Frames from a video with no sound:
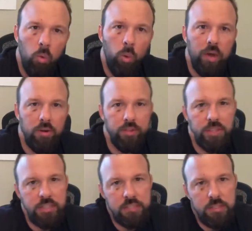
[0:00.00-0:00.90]
where
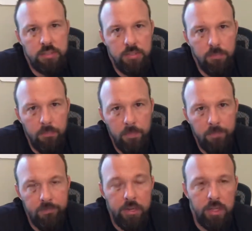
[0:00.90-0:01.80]
this
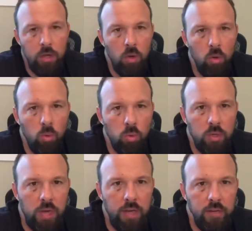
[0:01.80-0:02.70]
video
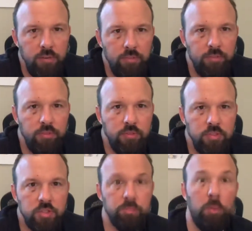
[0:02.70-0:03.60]
kind of
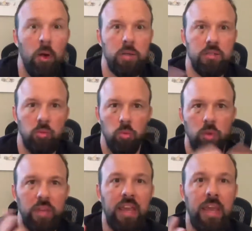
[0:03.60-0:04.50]
sparked or
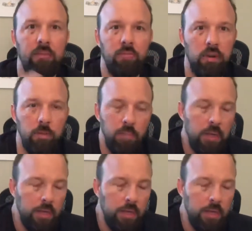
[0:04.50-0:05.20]
where it came from.